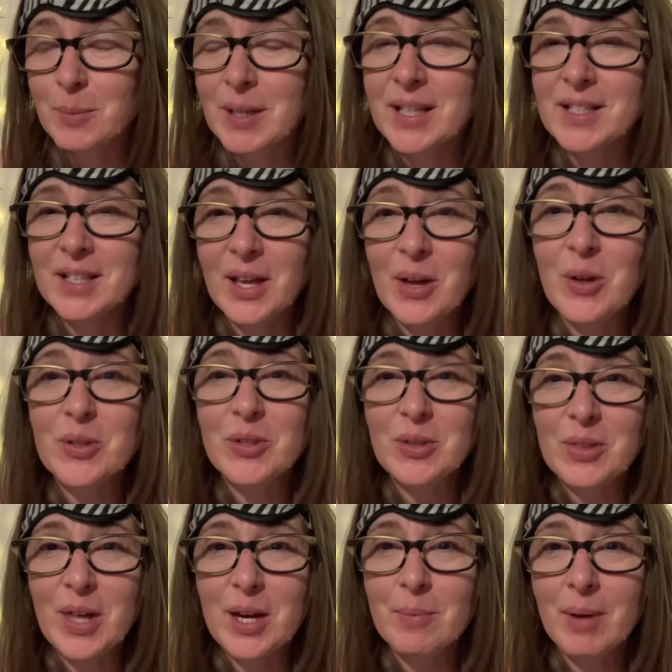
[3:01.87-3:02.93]
because I also
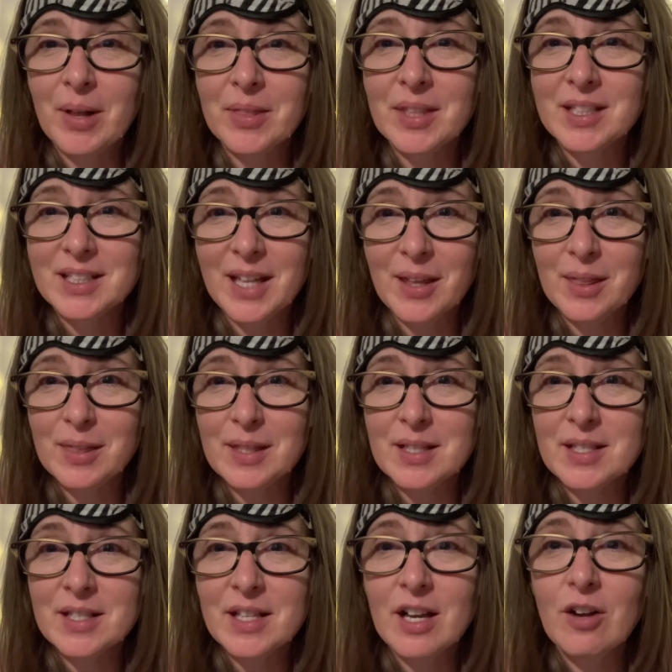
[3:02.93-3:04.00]
thought about the death to
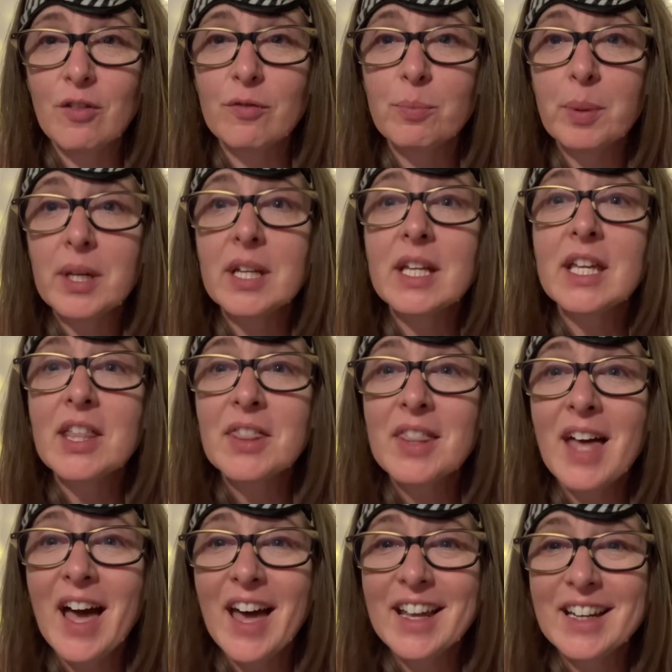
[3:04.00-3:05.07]
self, but in
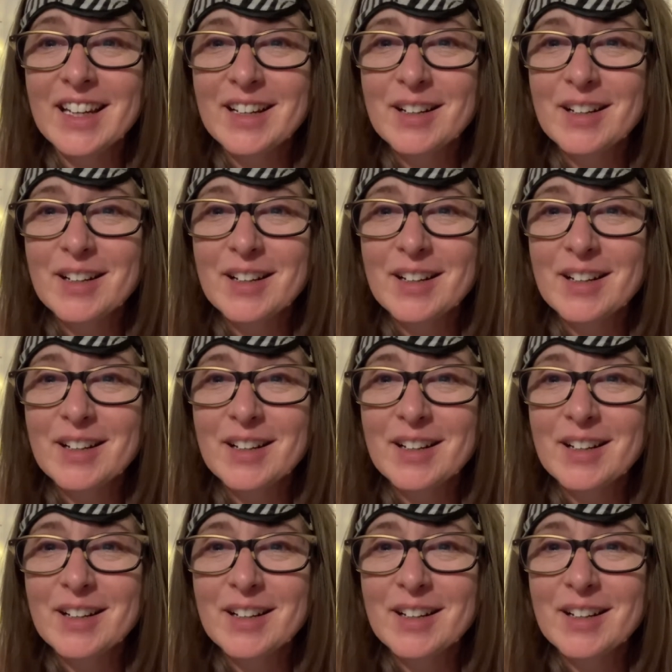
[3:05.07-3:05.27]
that